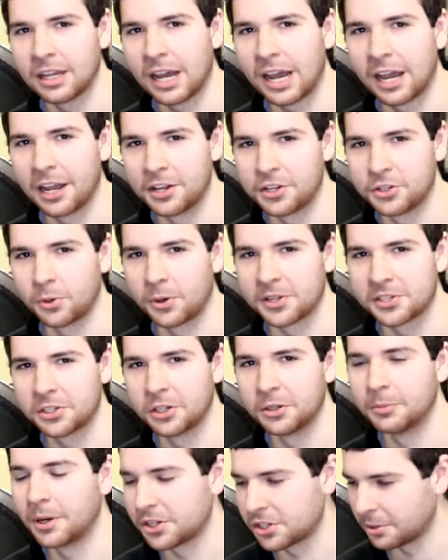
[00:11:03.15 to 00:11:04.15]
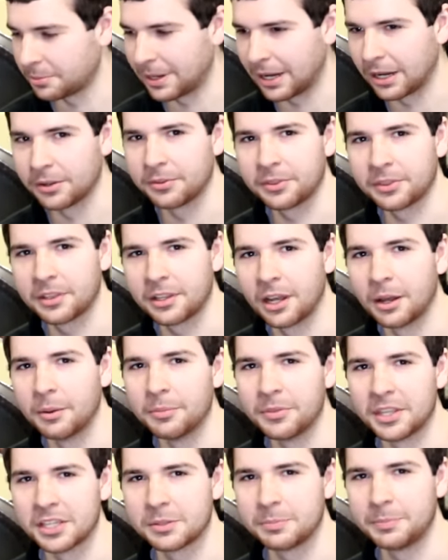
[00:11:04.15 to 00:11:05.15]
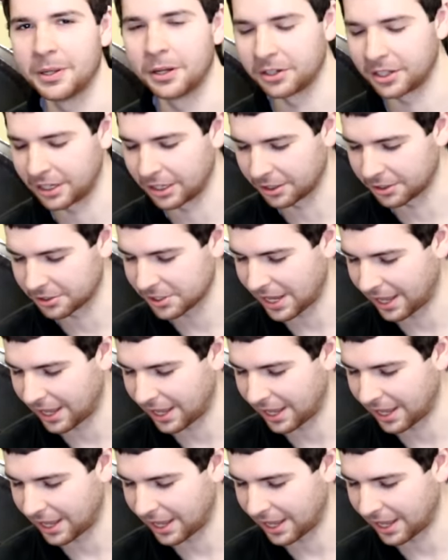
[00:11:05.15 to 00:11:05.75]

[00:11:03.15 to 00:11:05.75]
I enjoy so much about um, this build here,